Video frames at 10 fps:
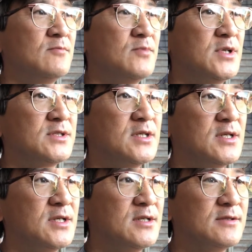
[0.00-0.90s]
But
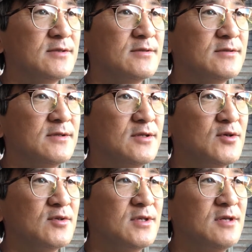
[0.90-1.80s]

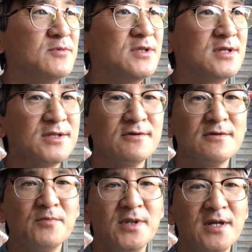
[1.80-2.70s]
even a
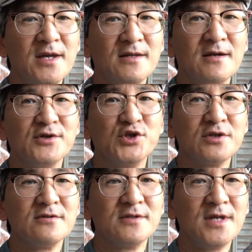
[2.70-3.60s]
certain blend on a
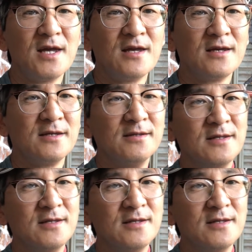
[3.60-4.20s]
certain day,